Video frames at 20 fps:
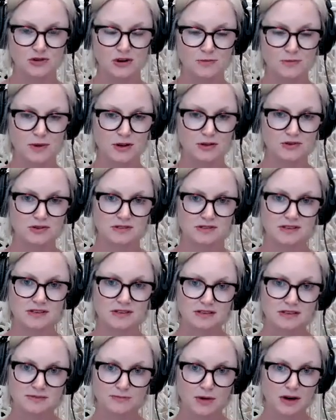our patients in
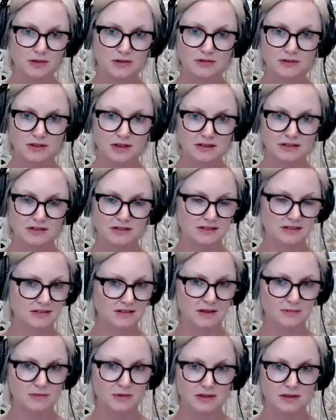this model that does
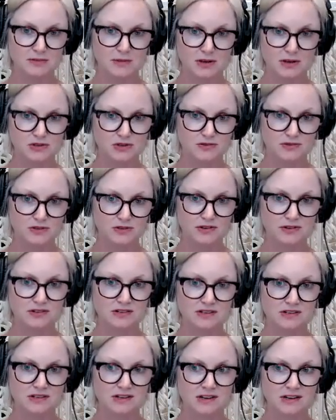not put the patient
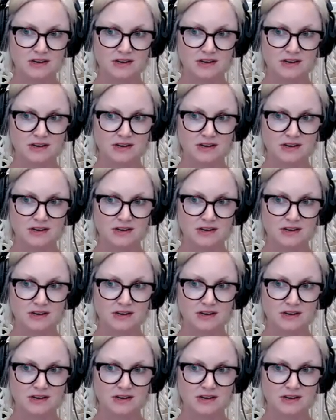first,